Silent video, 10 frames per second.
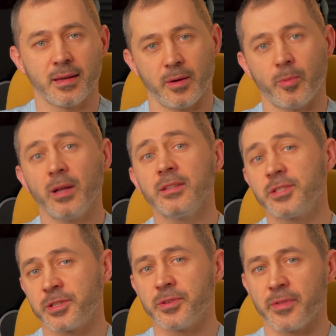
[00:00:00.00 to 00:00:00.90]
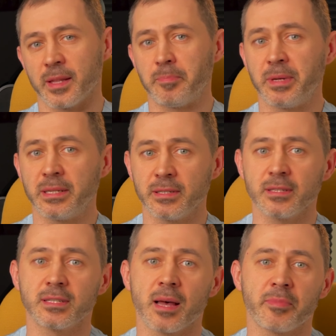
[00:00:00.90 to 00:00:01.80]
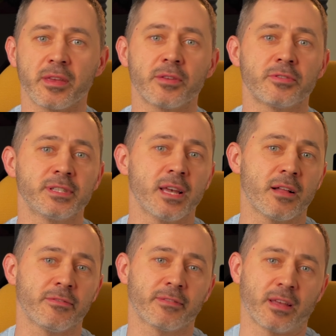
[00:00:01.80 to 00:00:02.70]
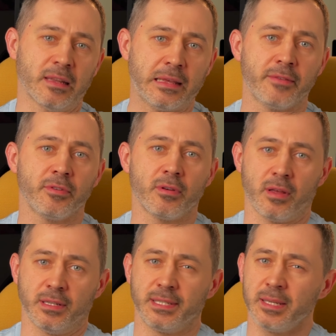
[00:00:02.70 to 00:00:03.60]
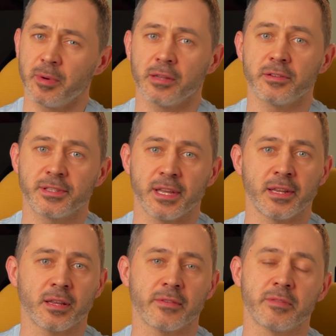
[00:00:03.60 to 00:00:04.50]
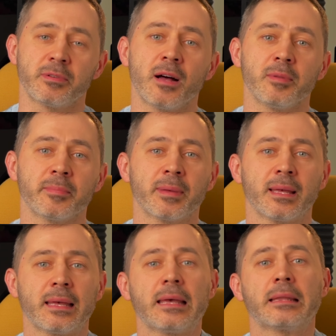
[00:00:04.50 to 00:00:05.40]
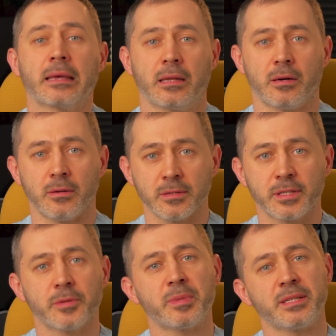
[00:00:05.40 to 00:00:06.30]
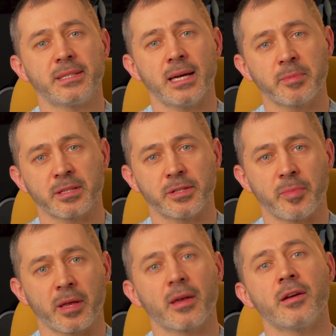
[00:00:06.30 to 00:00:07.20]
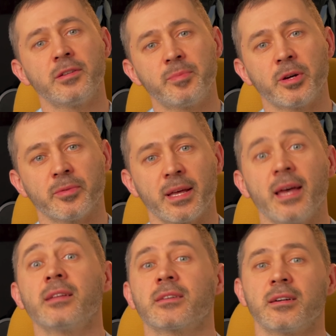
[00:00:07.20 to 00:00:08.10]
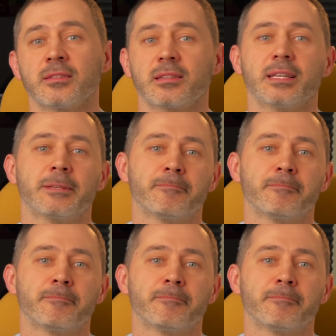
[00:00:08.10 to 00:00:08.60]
While it's true that building something yourself can give you a deep understanding of the problem, it can also be time-consuming, error-prone, and costly.